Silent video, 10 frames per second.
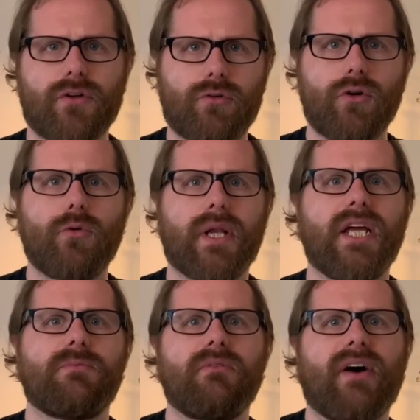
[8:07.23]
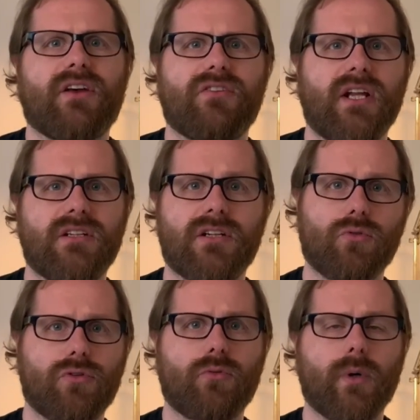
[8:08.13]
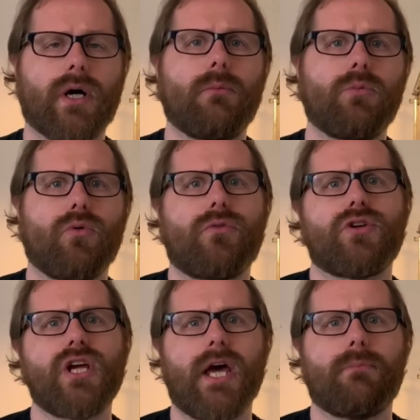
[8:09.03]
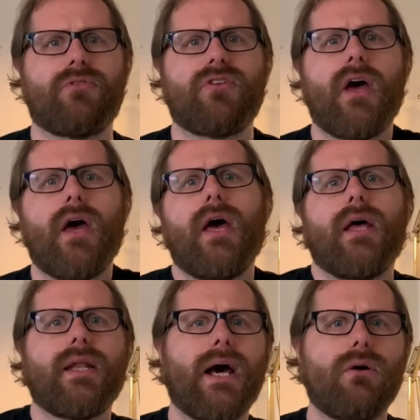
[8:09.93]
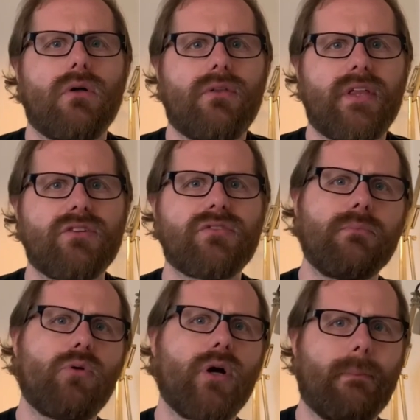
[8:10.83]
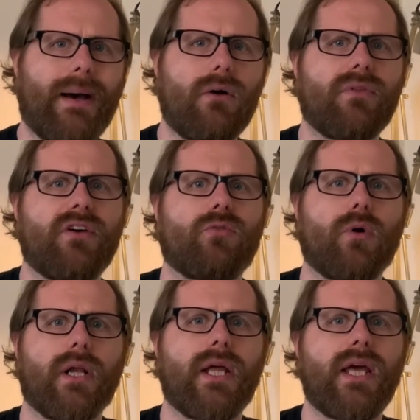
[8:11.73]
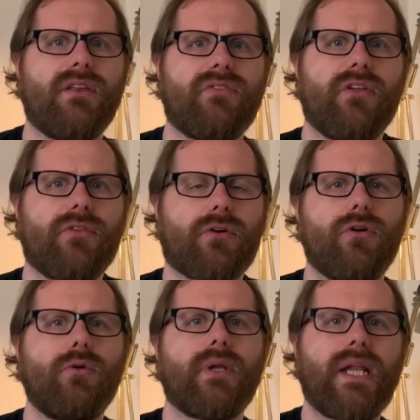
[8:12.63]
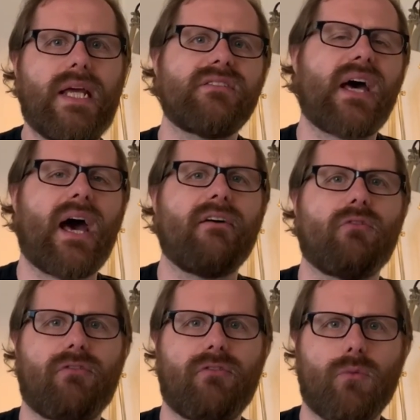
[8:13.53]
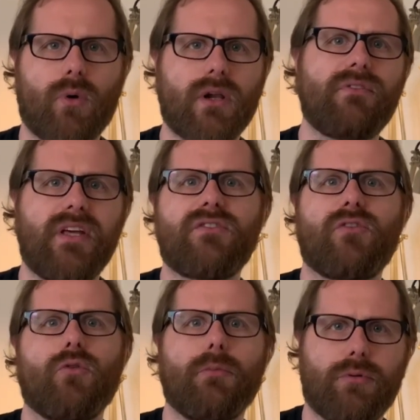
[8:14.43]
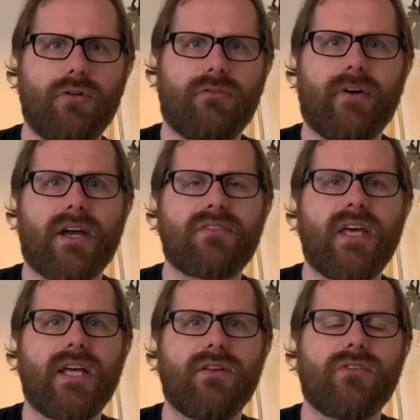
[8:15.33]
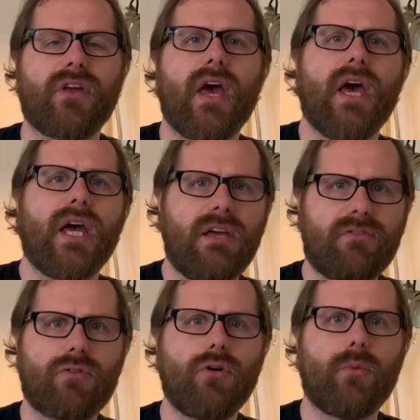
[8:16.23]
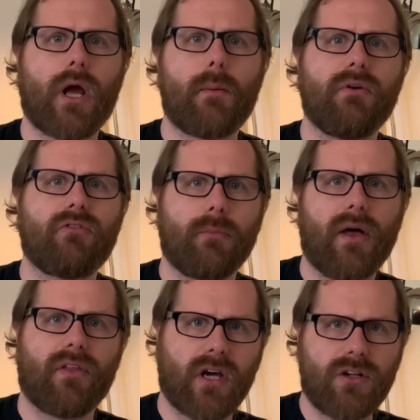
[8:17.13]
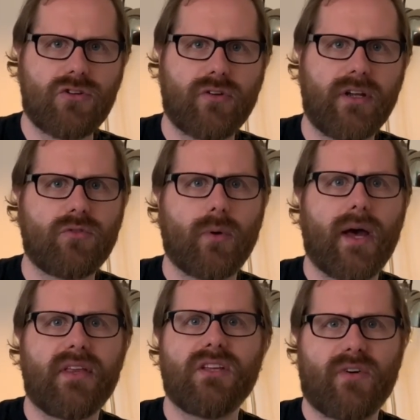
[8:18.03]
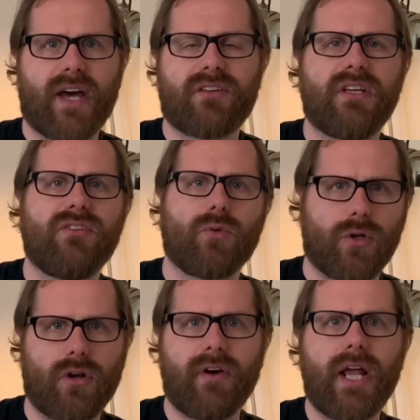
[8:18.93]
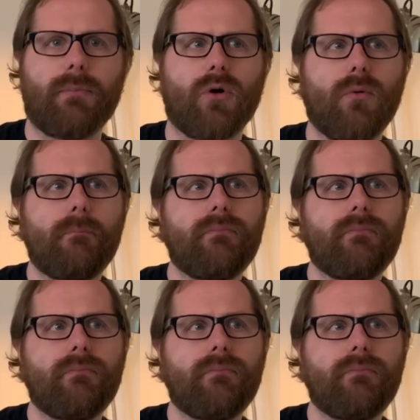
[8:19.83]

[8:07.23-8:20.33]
the crew would need to be vaccinated in order to work on board the ships. Now, the interesting point about this one is that the crew would need to have one of these 4 approved vaccines. If crew were coming from other countries where these vaccines were not available,